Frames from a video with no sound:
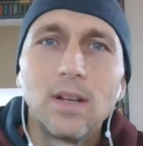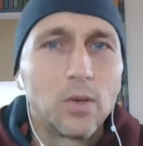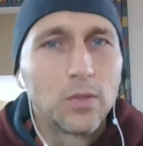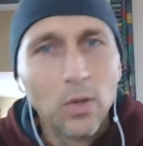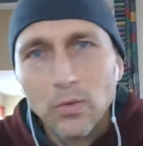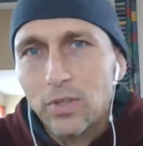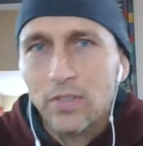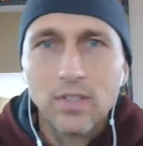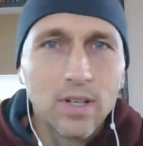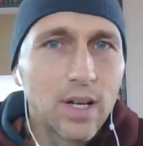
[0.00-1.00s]
don't trust
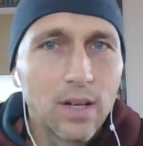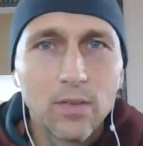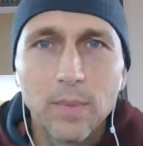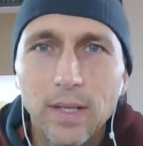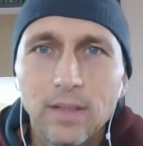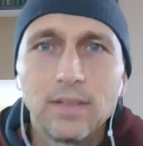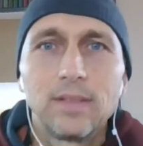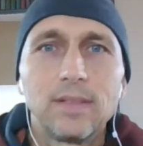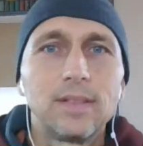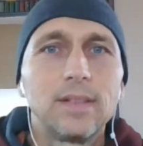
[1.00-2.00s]
our government
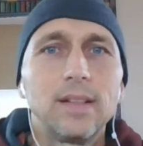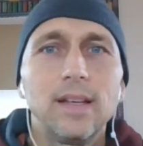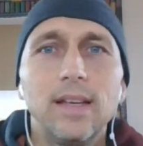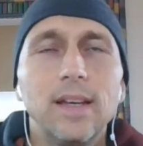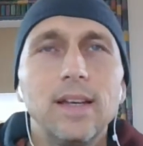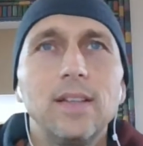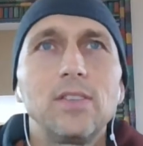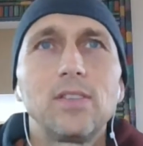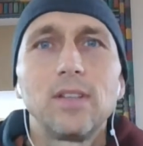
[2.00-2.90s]
and